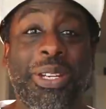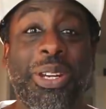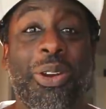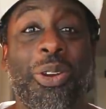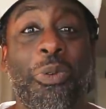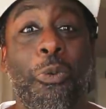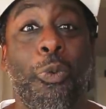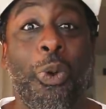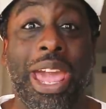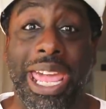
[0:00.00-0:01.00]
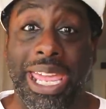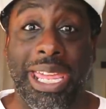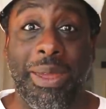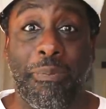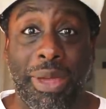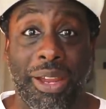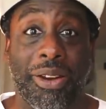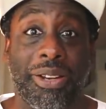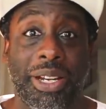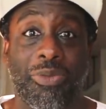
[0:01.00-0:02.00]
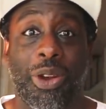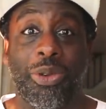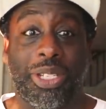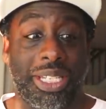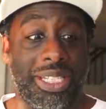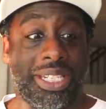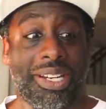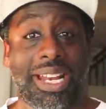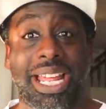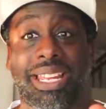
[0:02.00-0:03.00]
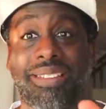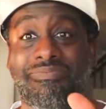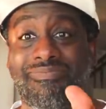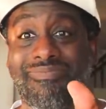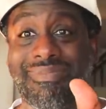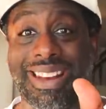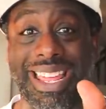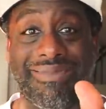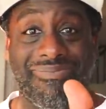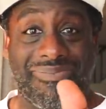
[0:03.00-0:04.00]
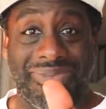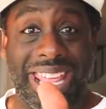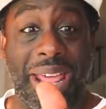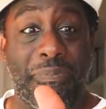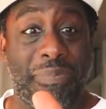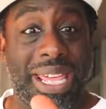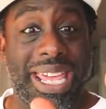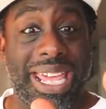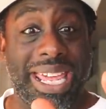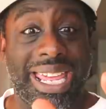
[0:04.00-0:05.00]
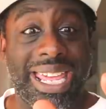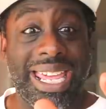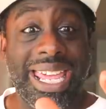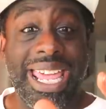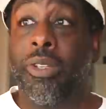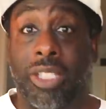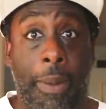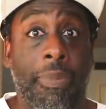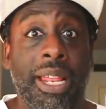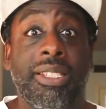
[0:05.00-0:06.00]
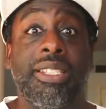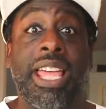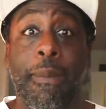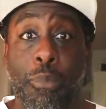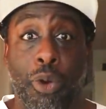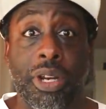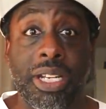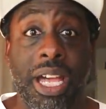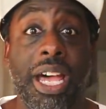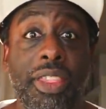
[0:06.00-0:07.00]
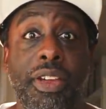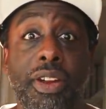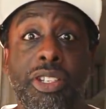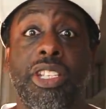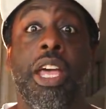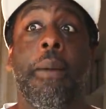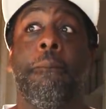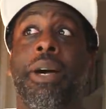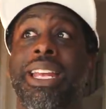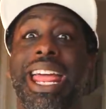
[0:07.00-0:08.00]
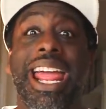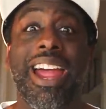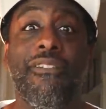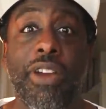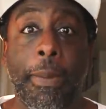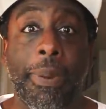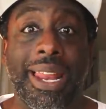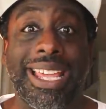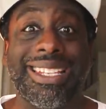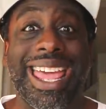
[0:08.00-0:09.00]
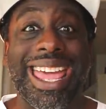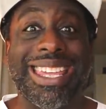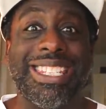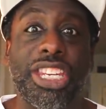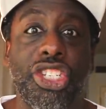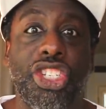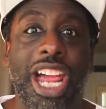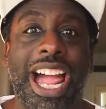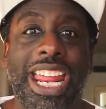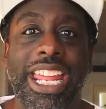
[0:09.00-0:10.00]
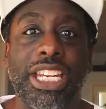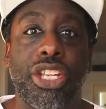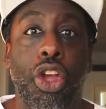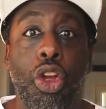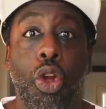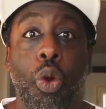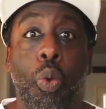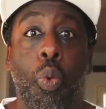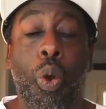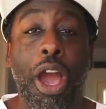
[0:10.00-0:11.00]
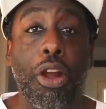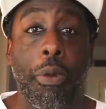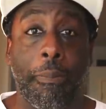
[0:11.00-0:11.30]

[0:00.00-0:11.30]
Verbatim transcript: but they're way bigger than roaches. They're like, like that big. Some places have more than others, but every place has giant water